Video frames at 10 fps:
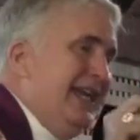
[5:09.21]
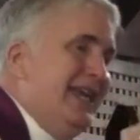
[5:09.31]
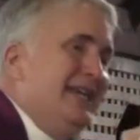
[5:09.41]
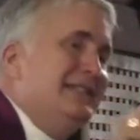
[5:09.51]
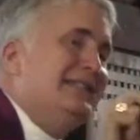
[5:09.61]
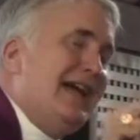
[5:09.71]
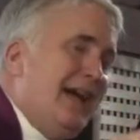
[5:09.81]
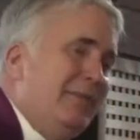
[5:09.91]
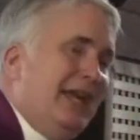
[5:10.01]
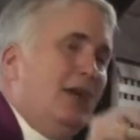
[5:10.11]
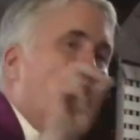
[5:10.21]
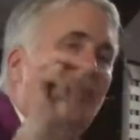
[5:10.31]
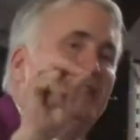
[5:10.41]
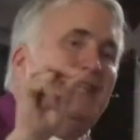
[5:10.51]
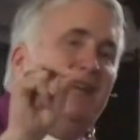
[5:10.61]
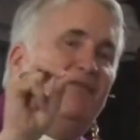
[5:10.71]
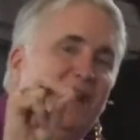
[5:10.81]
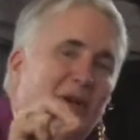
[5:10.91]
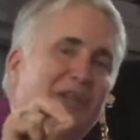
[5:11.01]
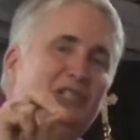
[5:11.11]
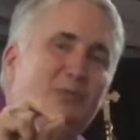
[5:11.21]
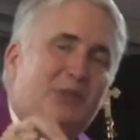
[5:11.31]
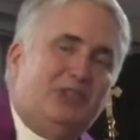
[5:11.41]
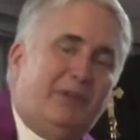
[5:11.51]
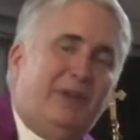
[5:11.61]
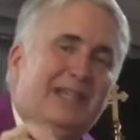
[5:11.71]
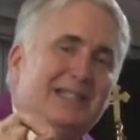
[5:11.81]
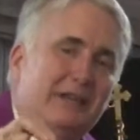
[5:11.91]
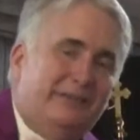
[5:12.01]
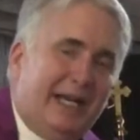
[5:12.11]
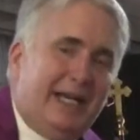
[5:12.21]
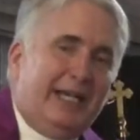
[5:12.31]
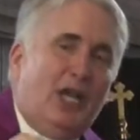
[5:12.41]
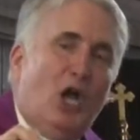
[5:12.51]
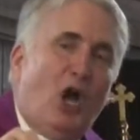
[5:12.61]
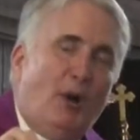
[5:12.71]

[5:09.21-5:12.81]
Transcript: His coming was a very specific divine